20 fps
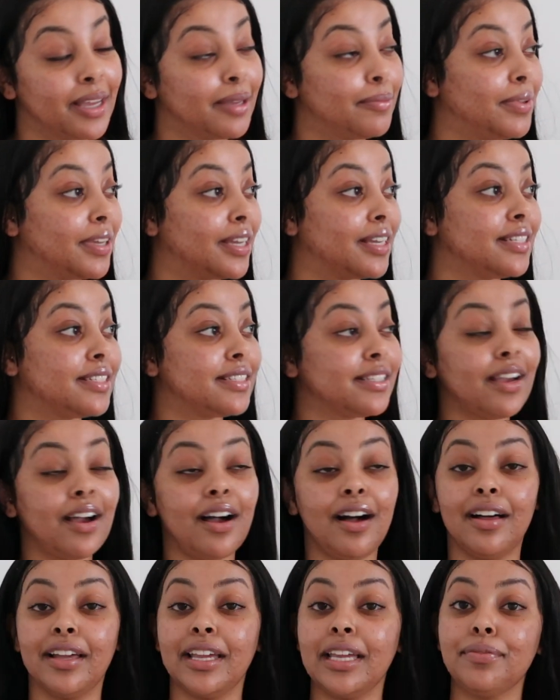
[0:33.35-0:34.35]
because
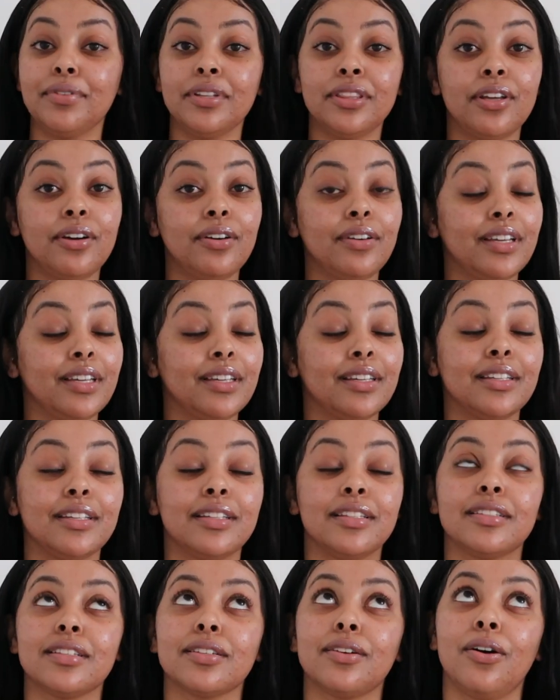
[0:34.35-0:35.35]
y'all, even though it
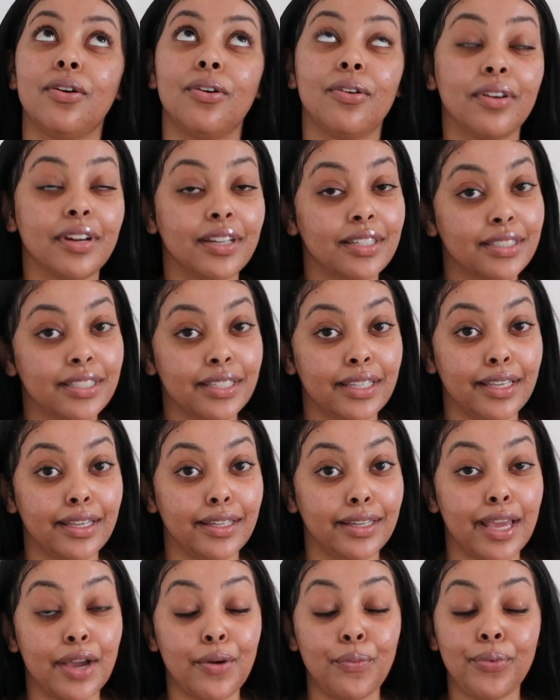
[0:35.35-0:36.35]
is
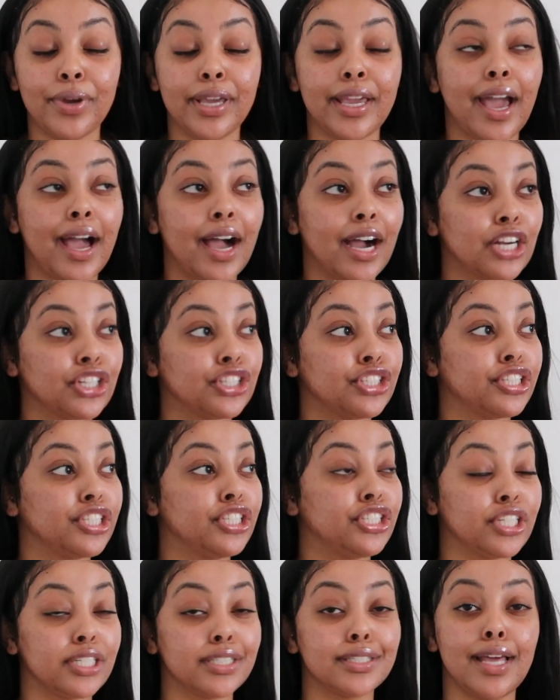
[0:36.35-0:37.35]
quarantine and we actually
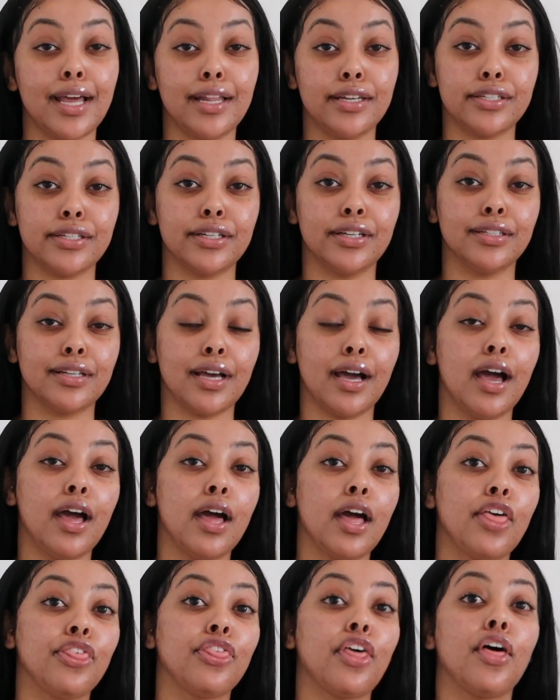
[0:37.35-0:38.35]
just entered
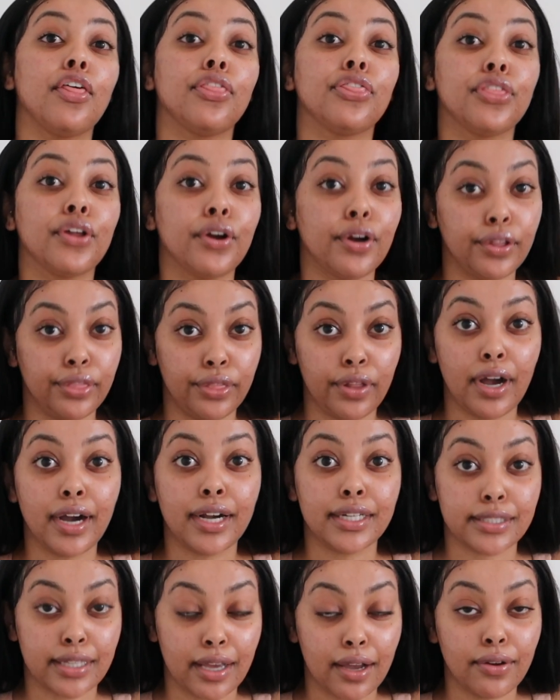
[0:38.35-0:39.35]
the third
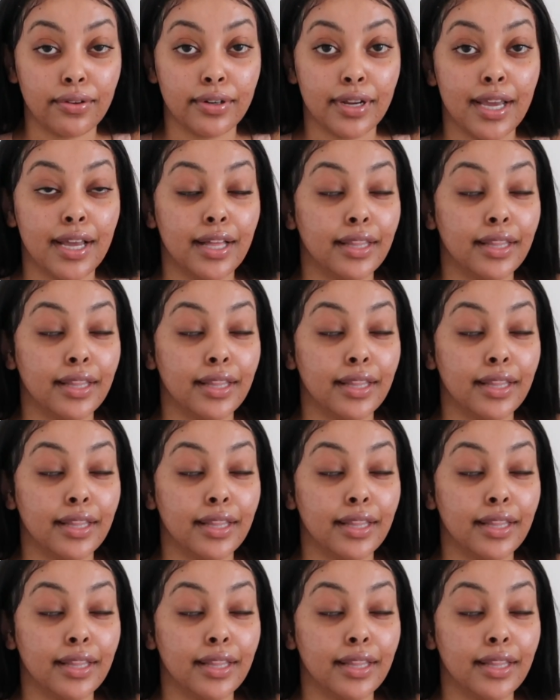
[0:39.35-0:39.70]
lockdown,